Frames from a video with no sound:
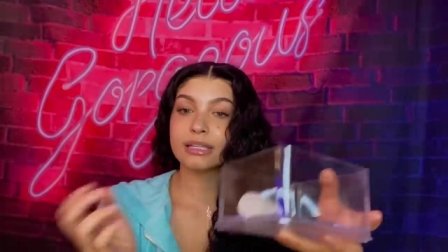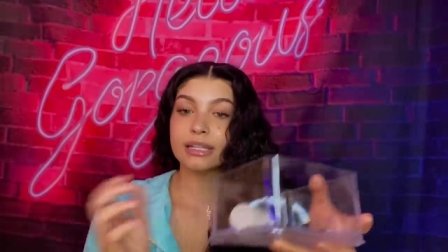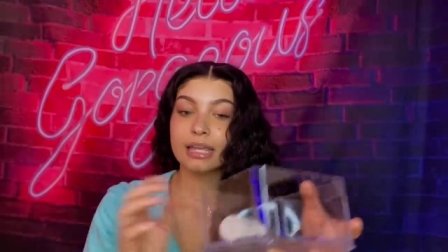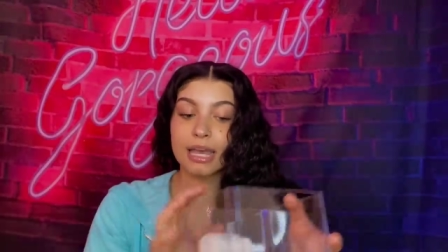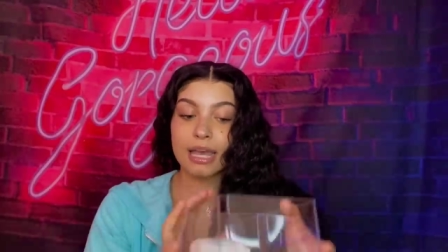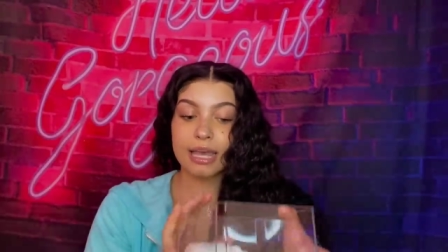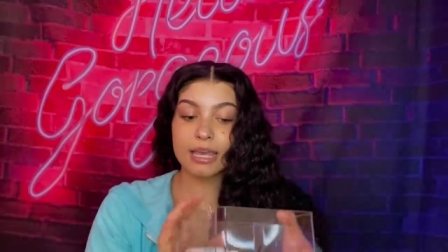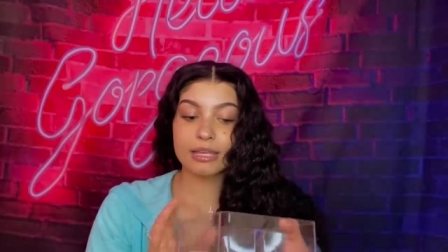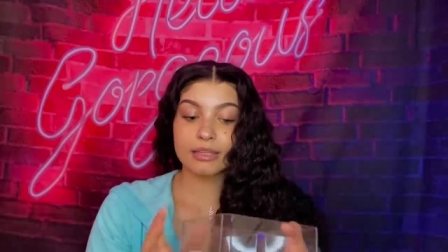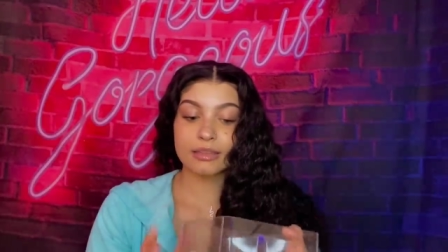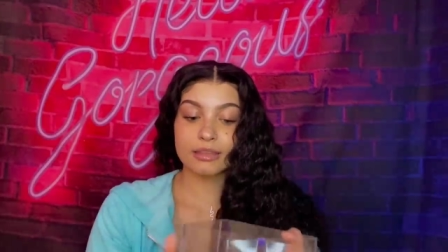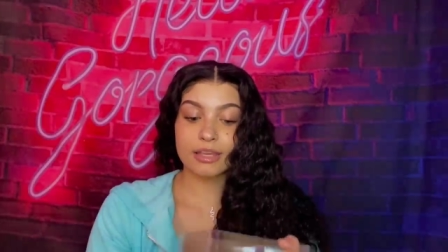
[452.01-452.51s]

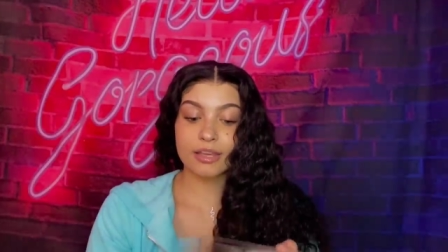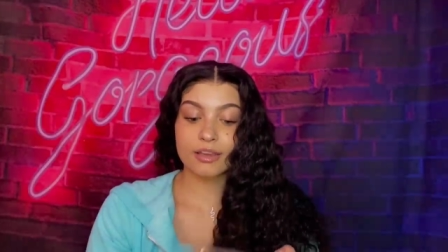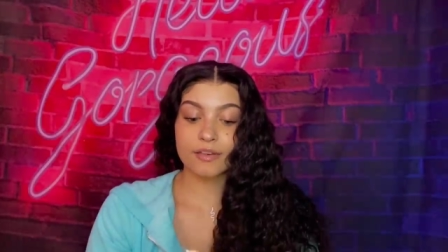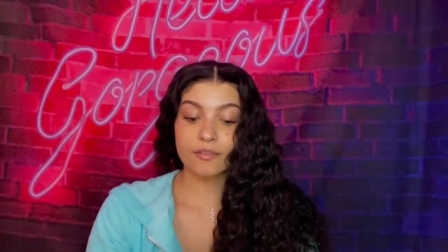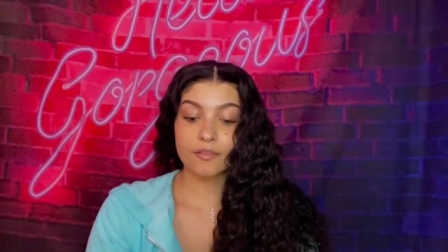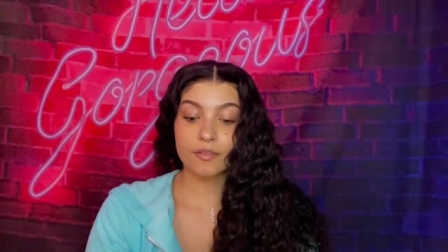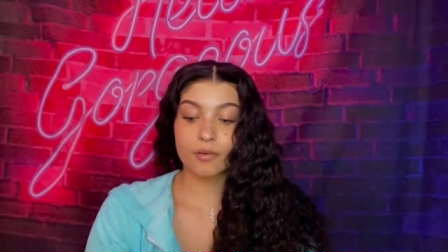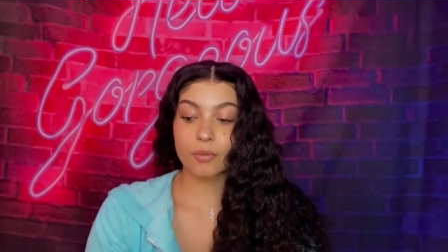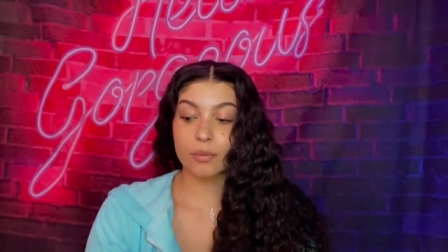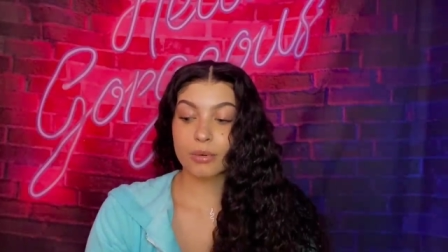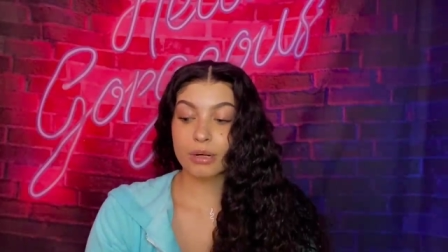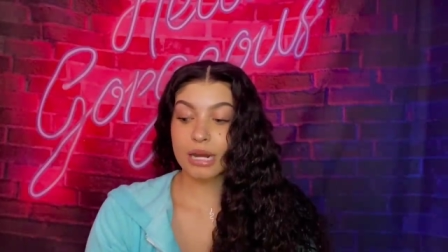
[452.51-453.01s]
that in there
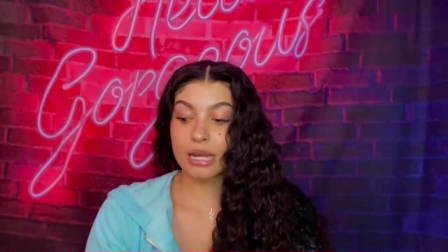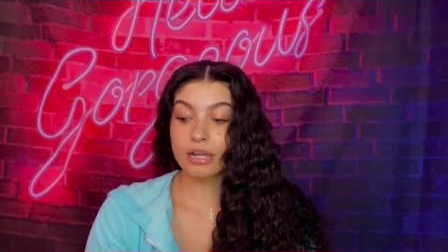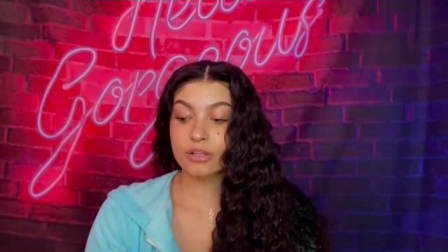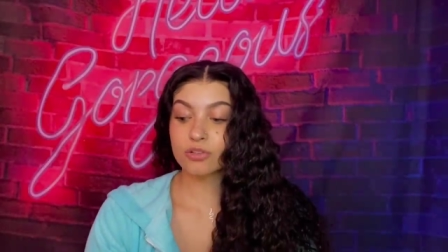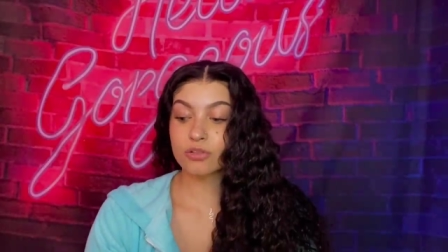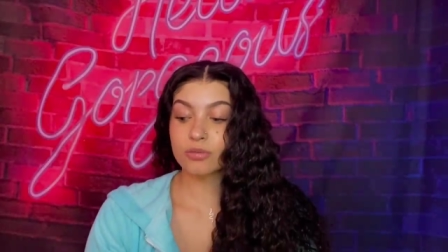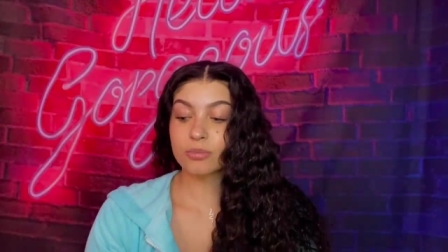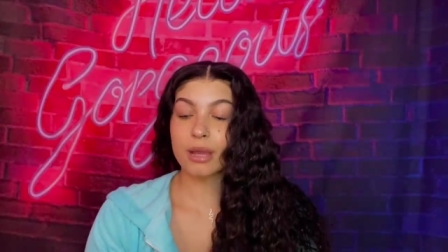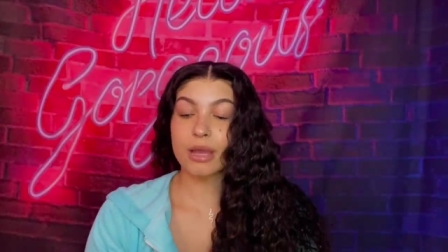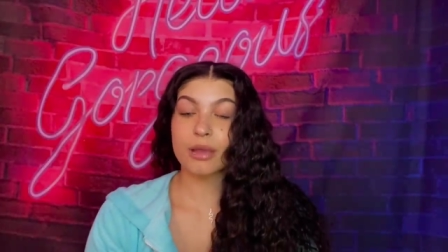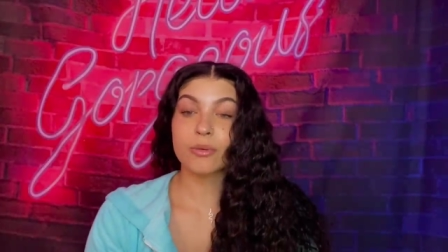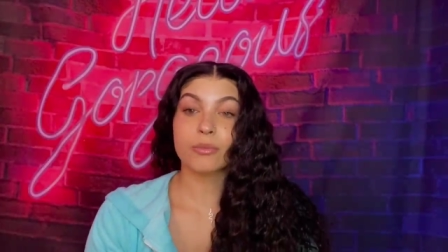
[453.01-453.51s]
for when I do
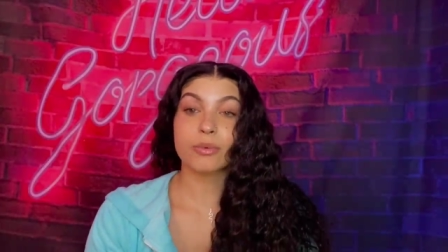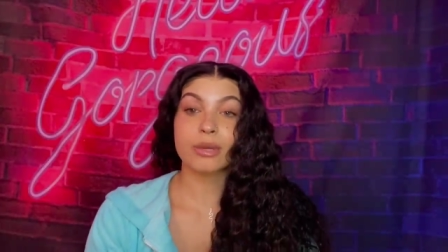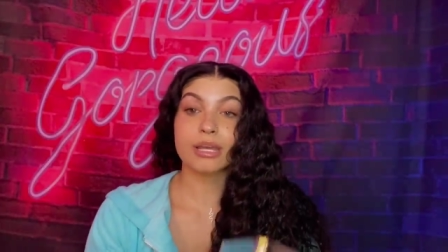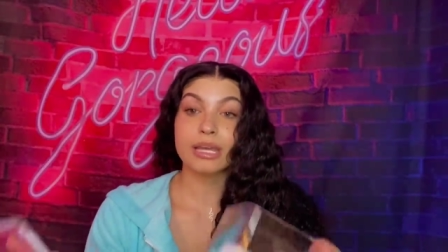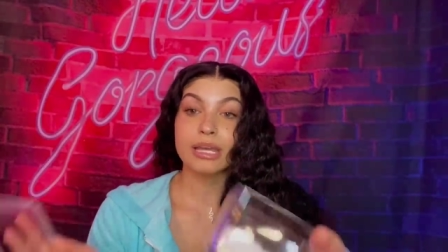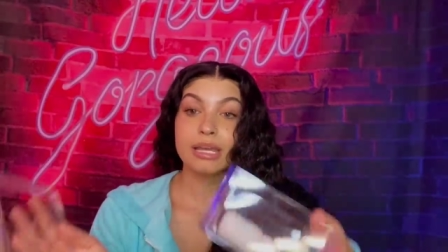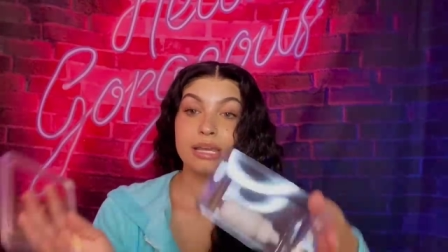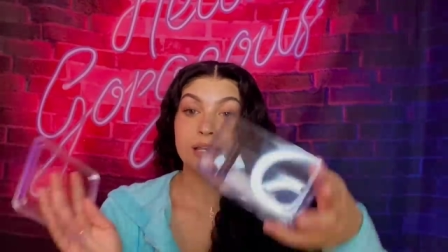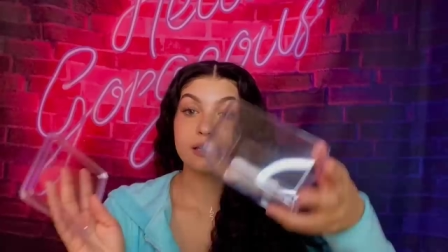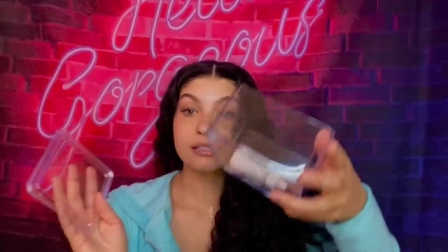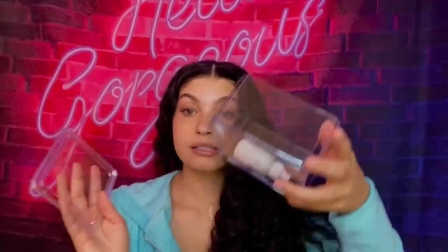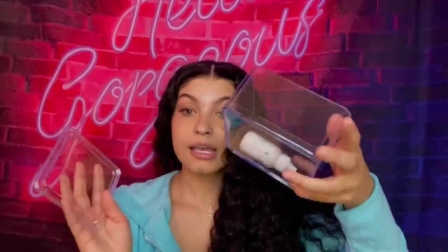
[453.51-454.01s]
my
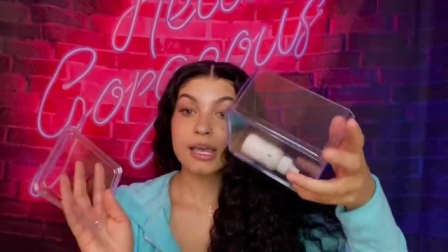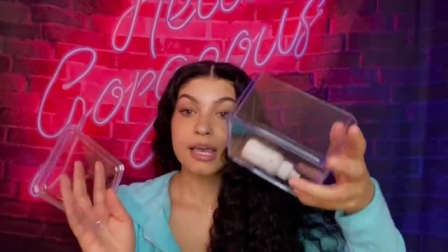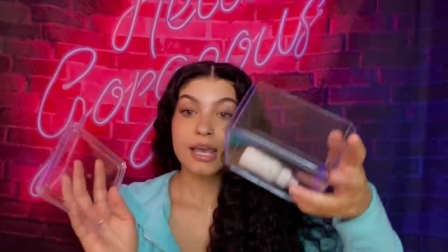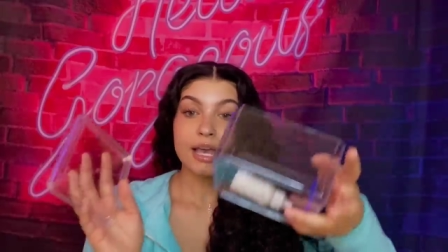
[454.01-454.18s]
wigs.